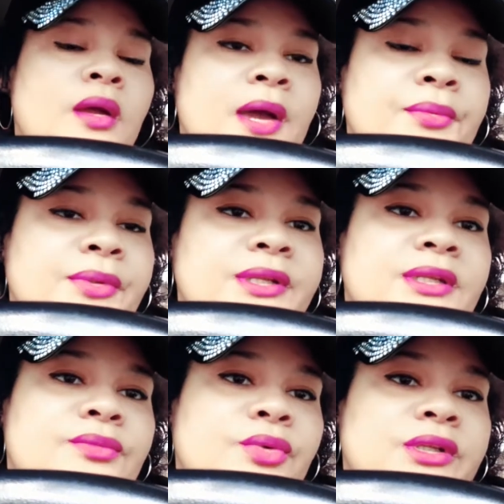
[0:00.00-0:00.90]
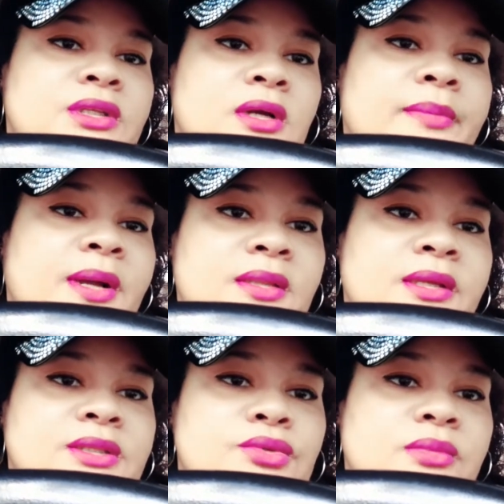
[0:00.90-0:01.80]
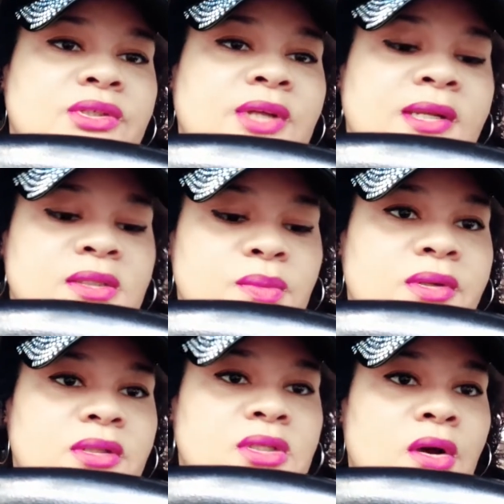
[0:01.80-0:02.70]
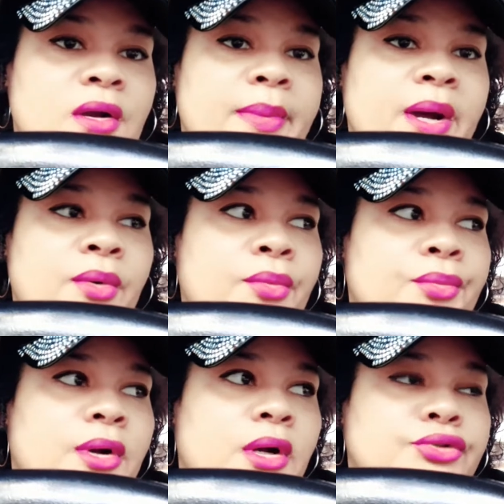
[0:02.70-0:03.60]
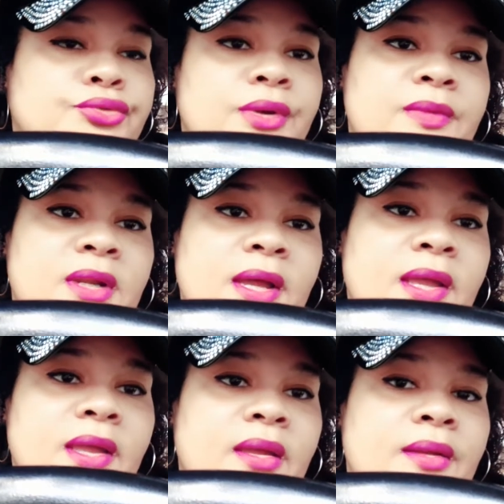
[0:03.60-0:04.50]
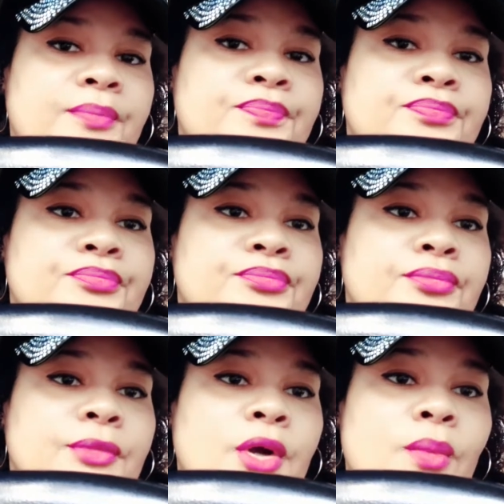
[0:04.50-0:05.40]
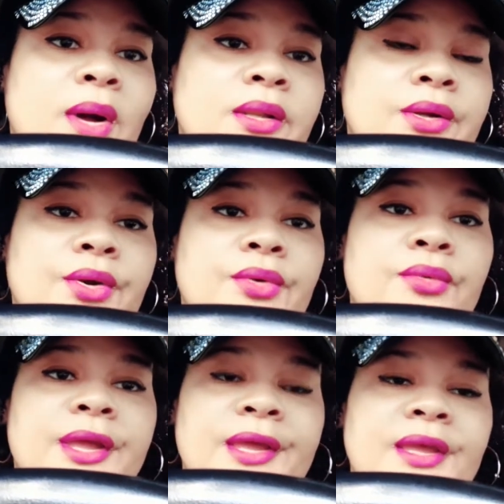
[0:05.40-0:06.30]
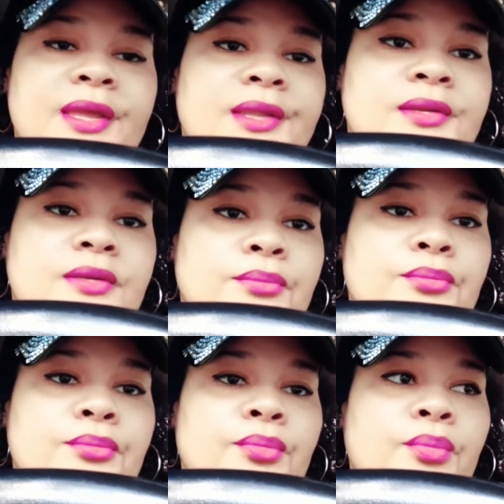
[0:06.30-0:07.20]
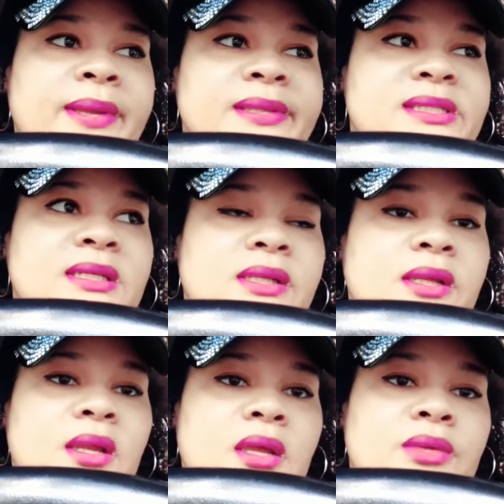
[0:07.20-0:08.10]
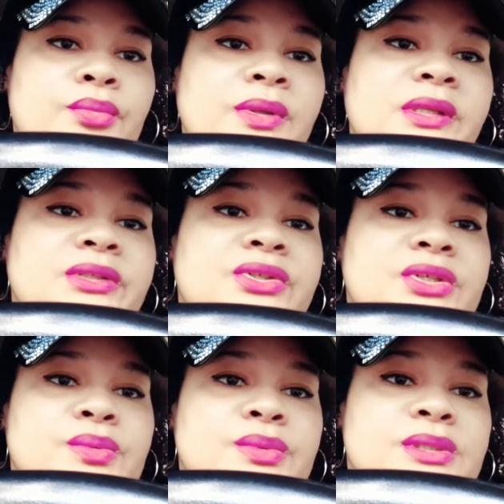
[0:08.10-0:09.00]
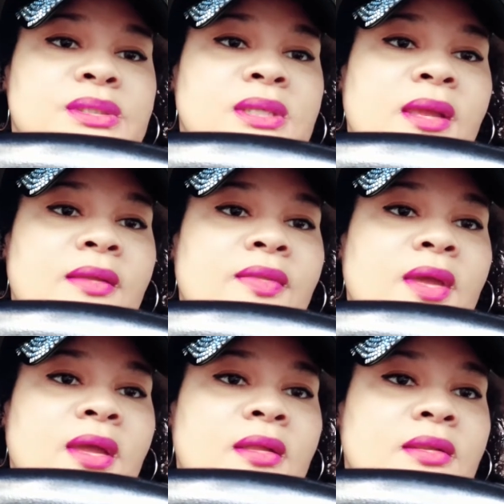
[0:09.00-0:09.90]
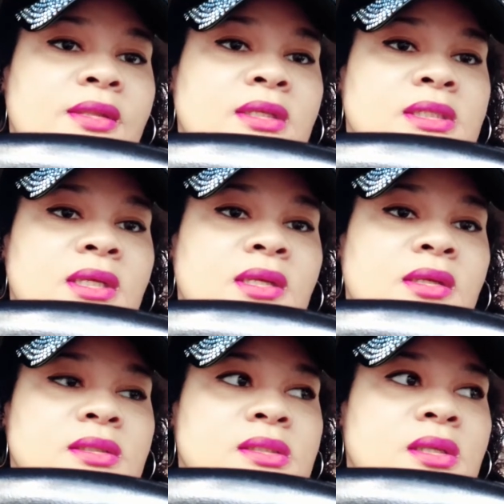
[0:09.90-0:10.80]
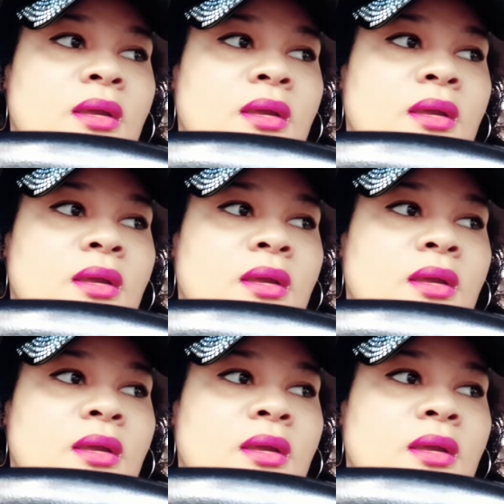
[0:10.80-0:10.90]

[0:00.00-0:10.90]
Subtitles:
I really didn't want to talk about that too much. I just wanted to talk about a dream that I had a while ago. And basically, it really just was saying that this is